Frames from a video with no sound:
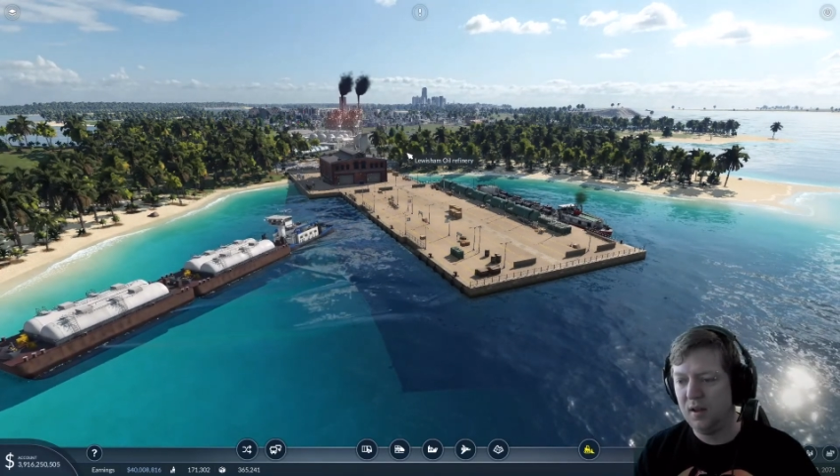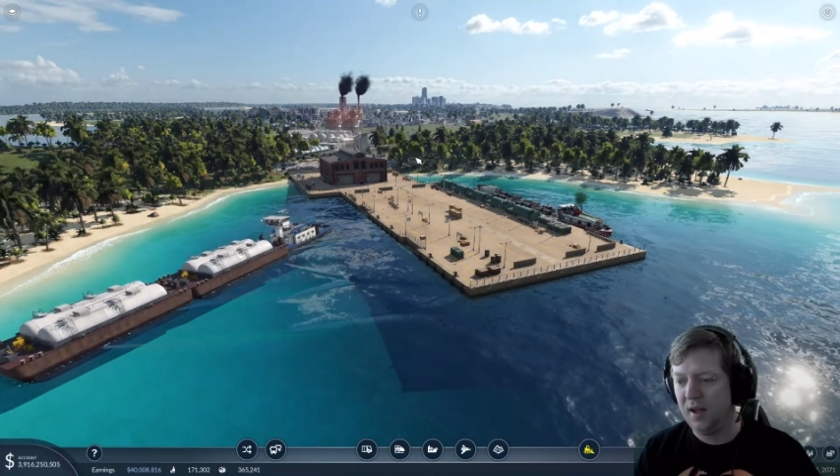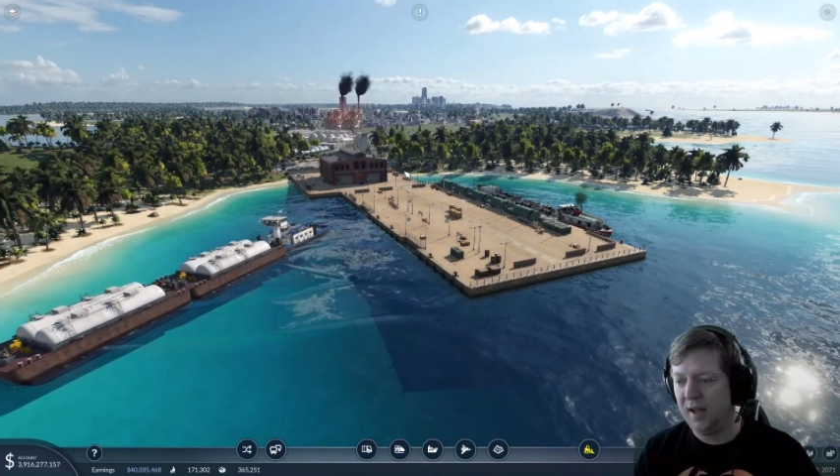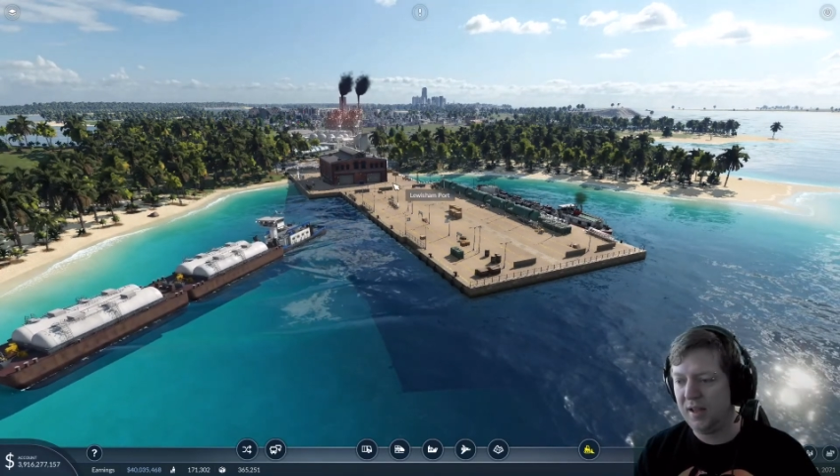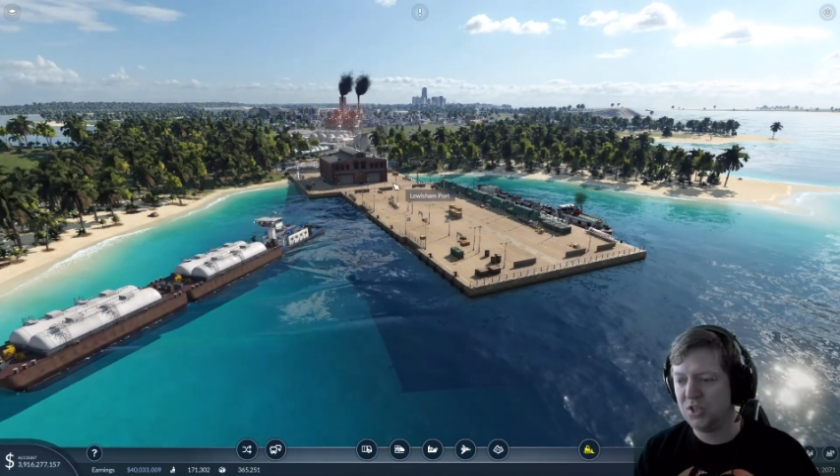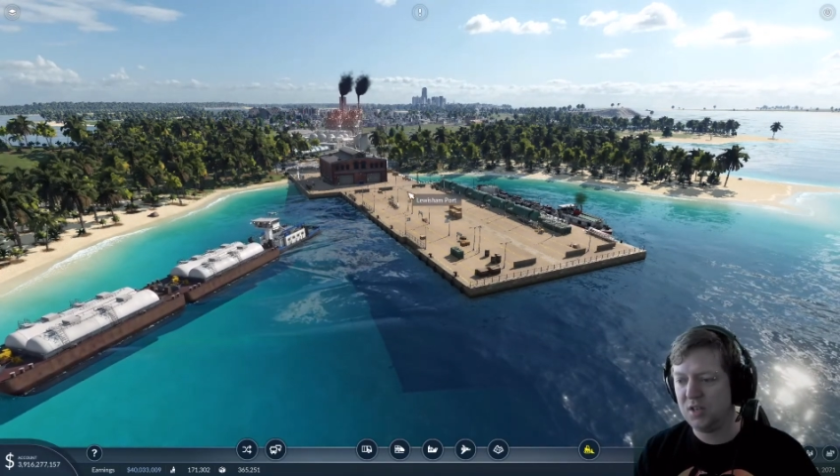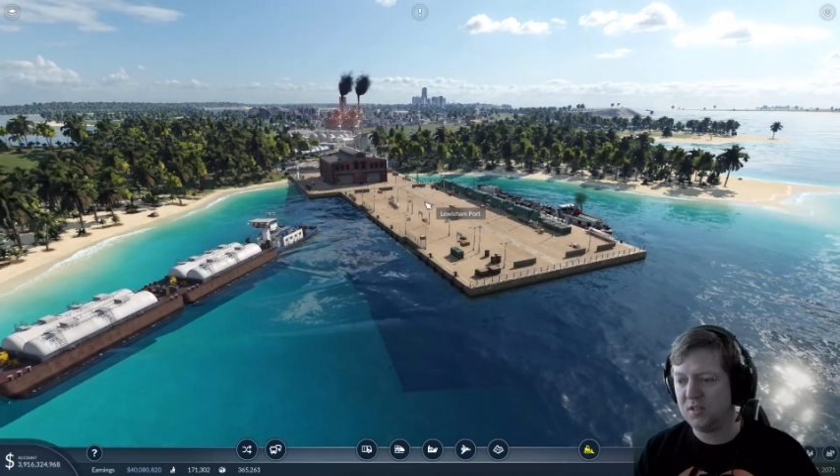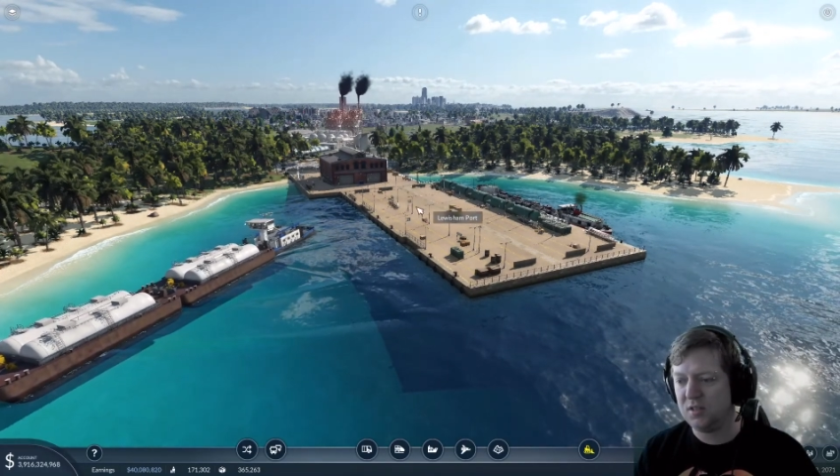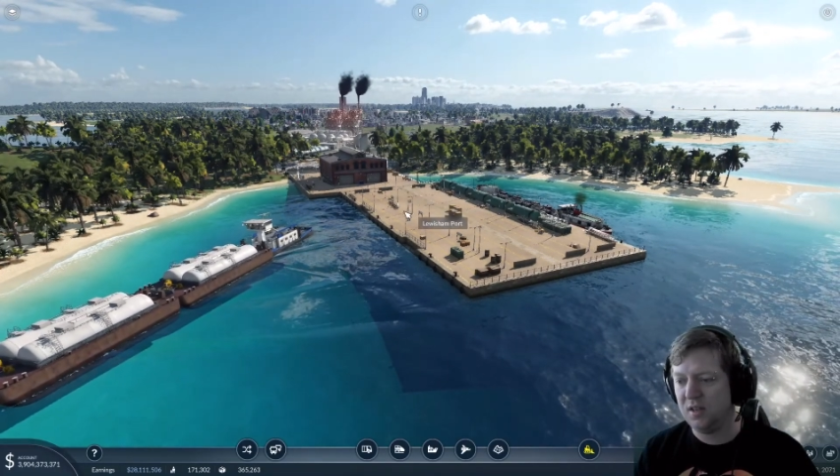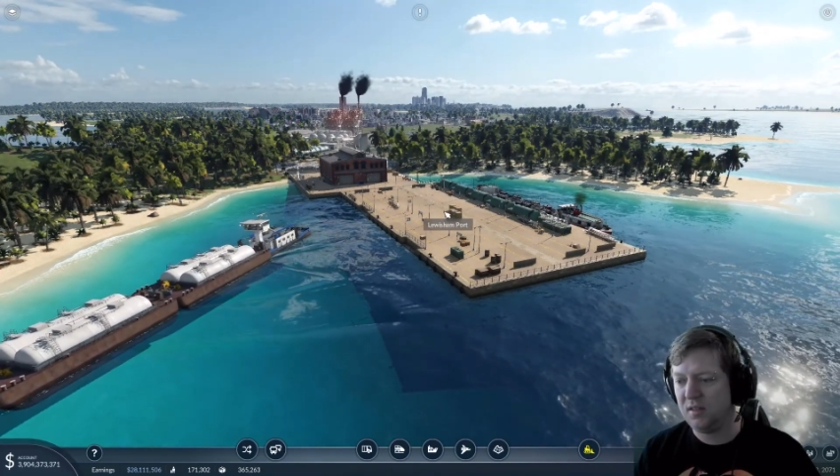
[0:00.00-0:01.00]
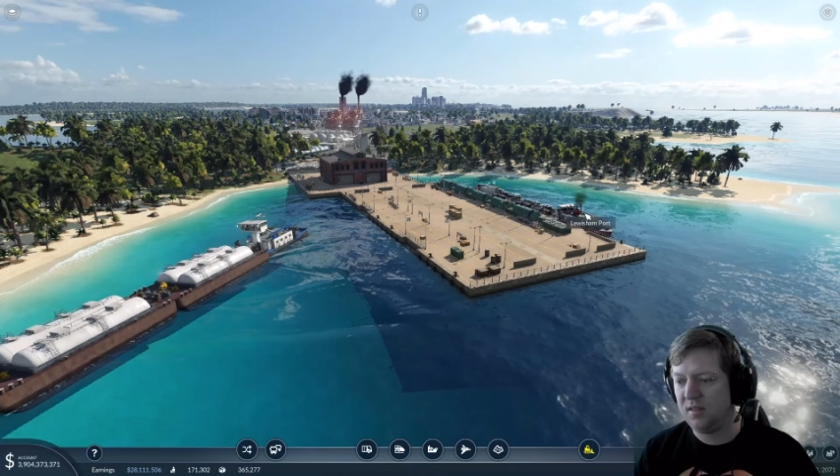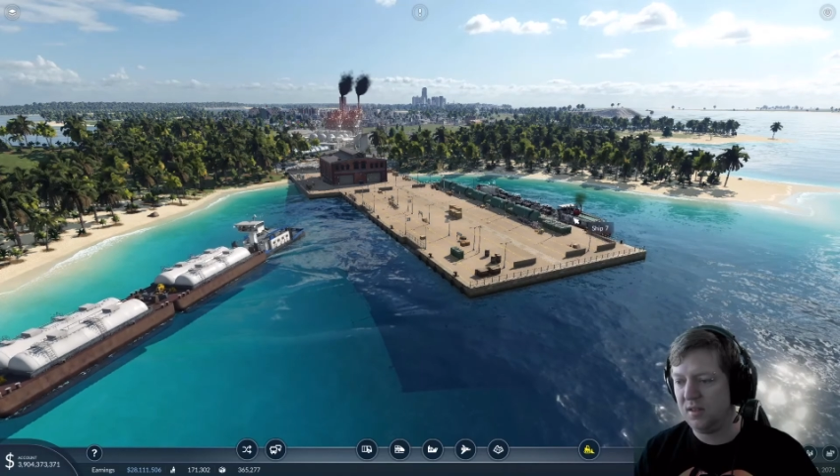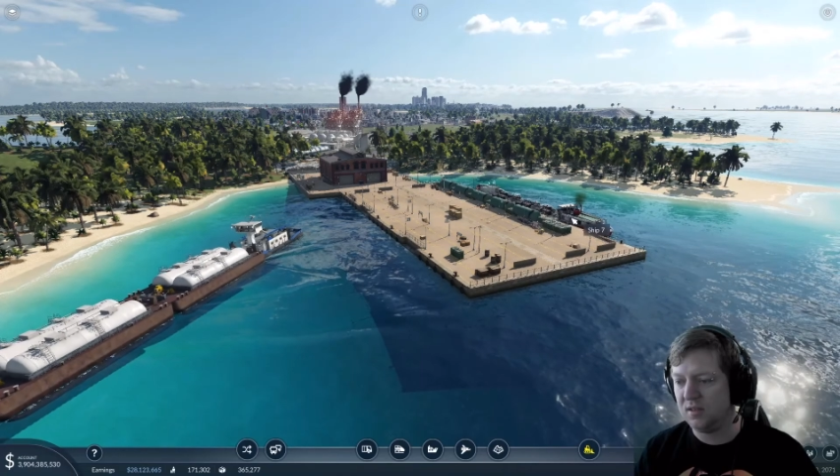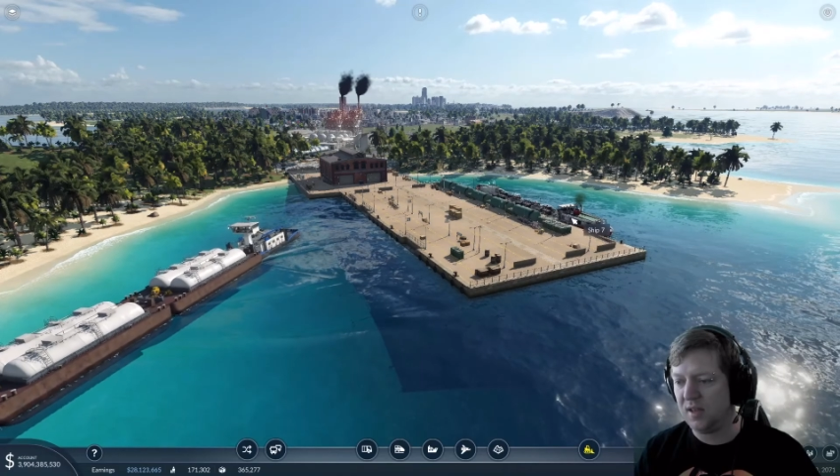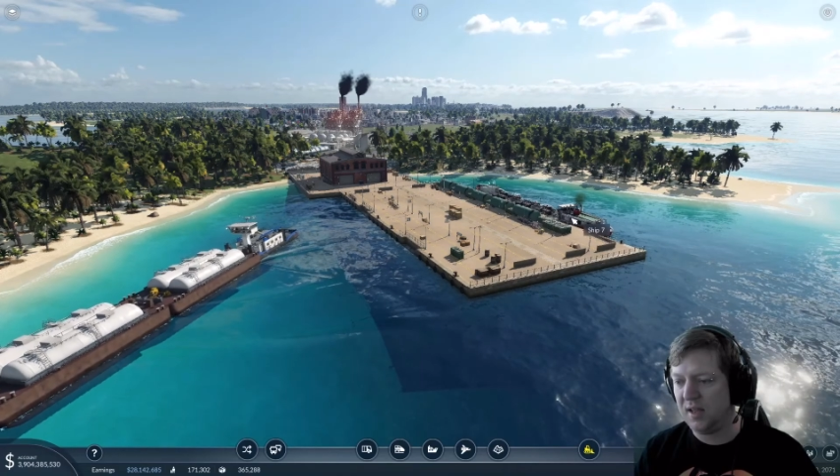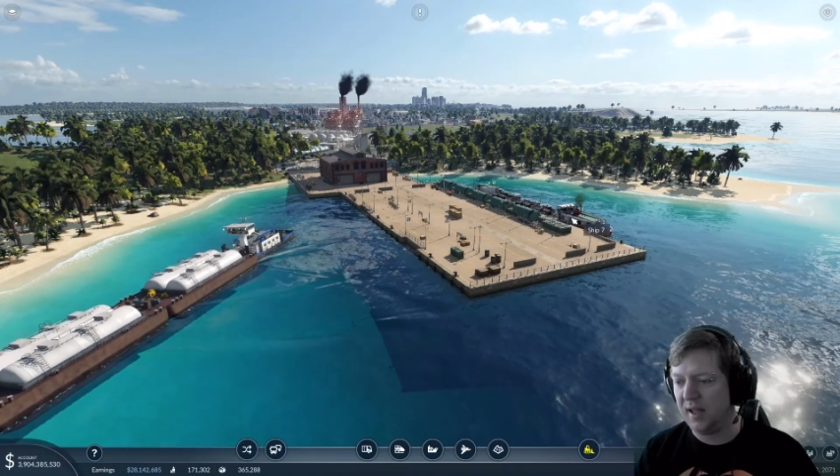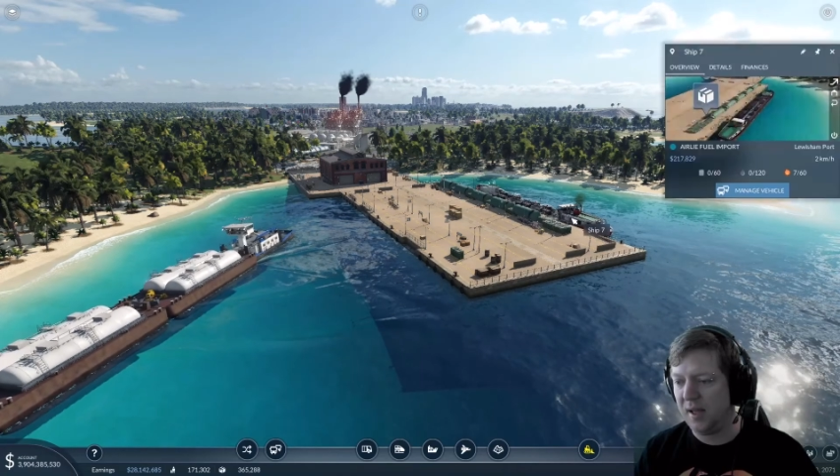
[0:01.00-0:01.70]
As you can see, things are